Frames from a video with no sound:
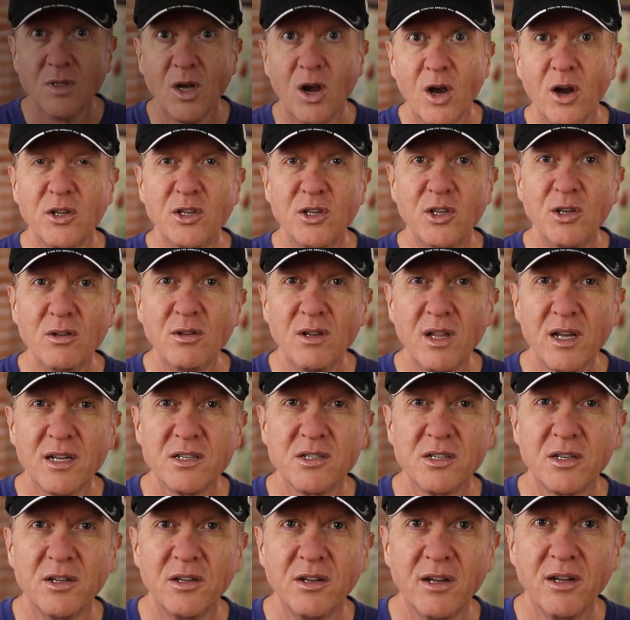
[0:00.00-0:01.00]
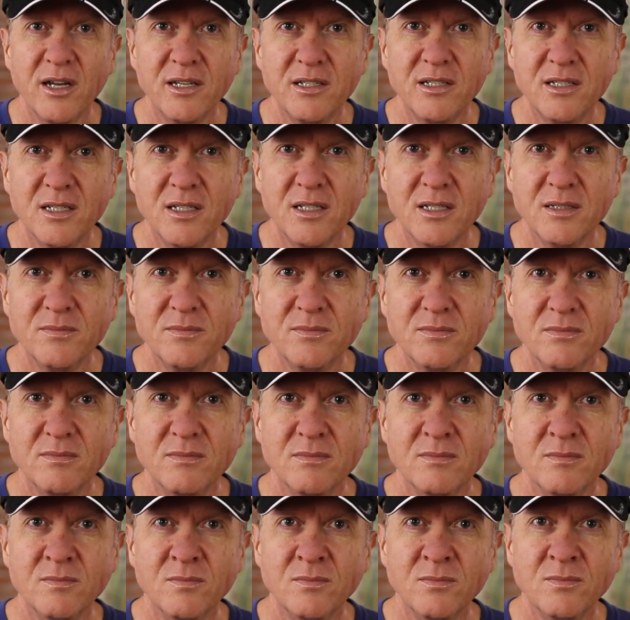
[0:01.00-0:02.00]
Are QLACs a good idea?
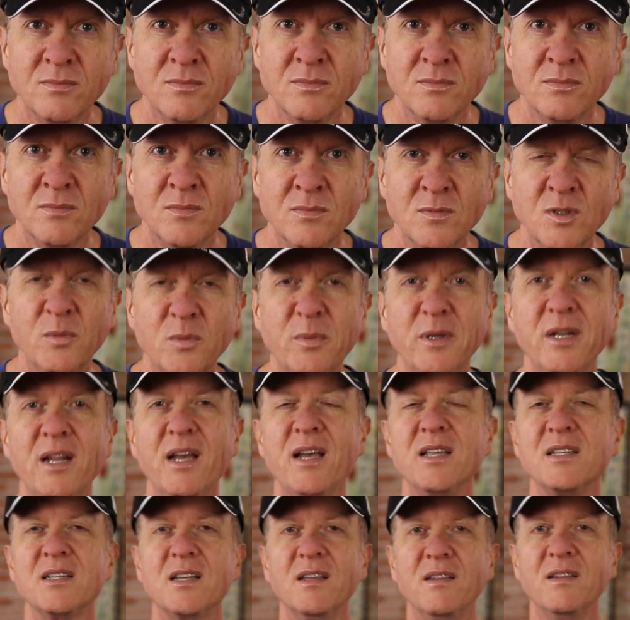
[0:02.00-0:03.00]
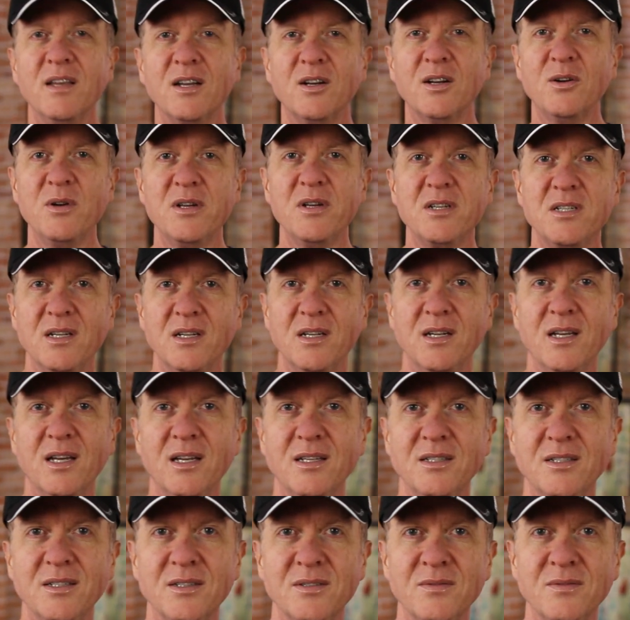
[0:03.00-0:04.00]
You've been asking that question,
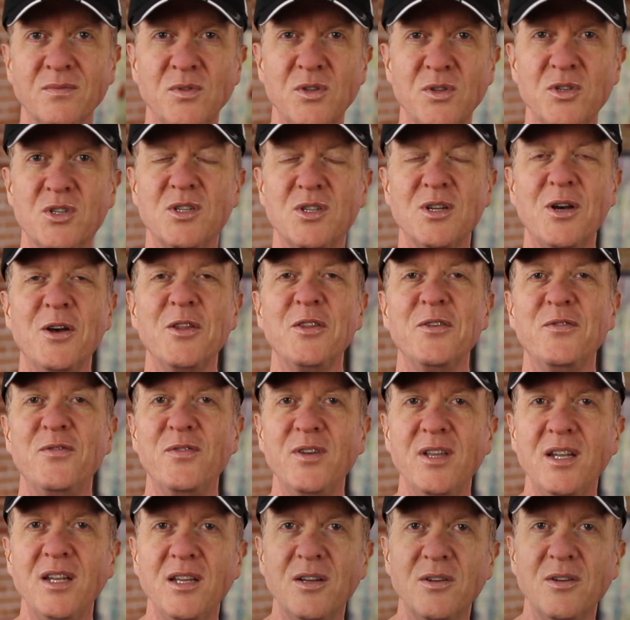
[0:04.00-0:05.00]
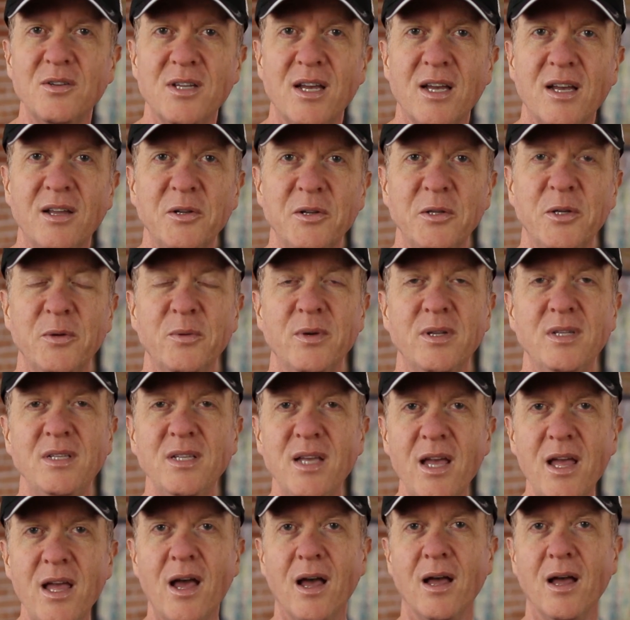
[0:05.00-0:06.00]
haven't you? You saw the video title and you went,
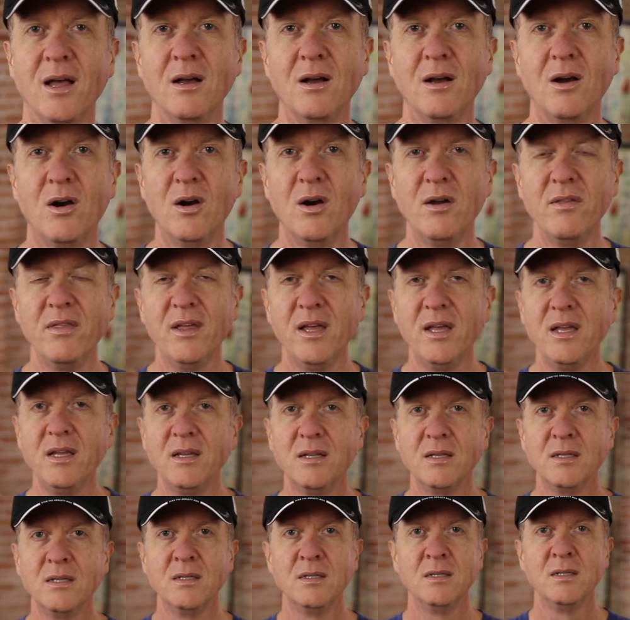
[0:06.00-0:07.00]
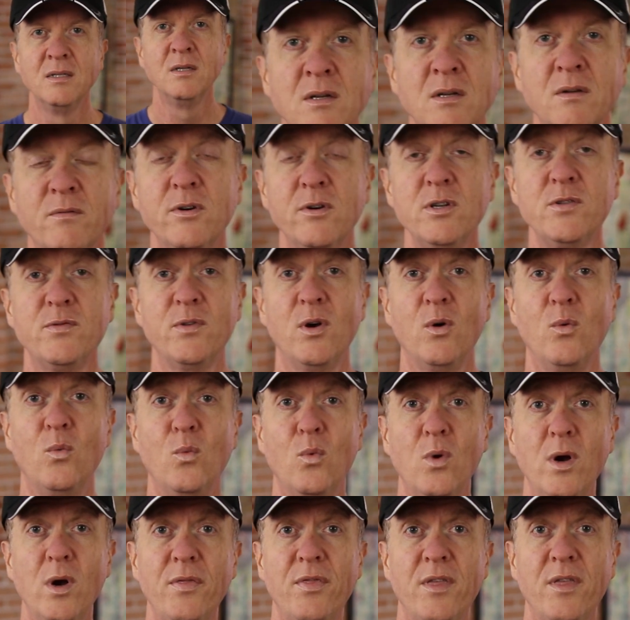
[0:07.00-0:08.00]
yeah, are they? First of all,
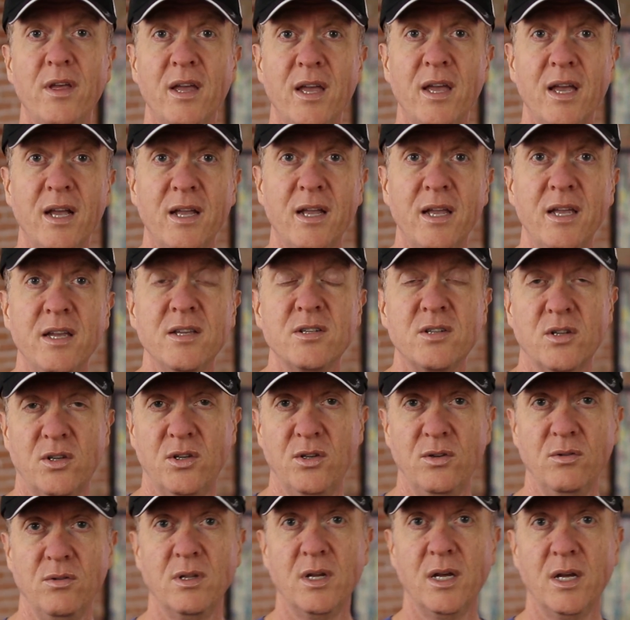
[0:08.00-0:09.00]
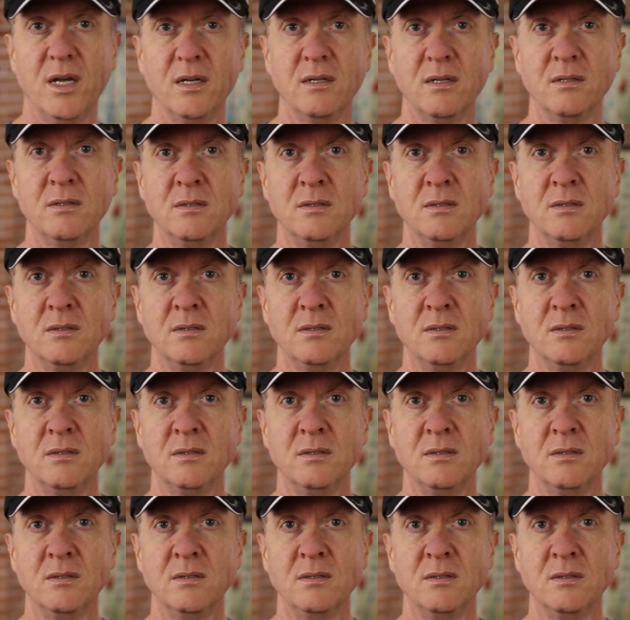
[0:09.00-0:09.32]
what the heck is a QLAC?